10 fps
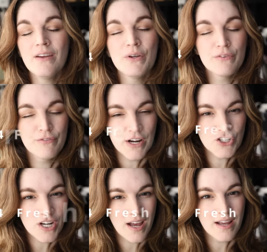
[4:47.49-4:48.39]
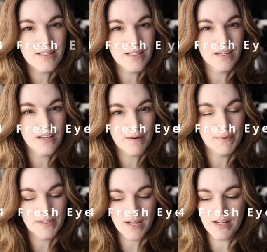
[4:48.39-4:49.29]
it with fresh eyes in a
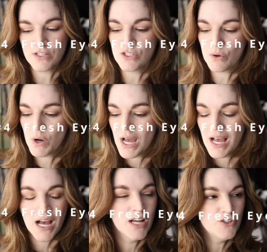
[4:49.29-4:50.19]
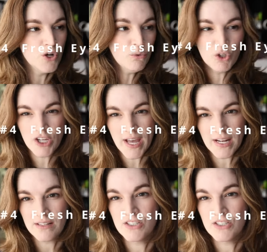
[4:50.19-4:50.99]
couple of days. So don't look at it.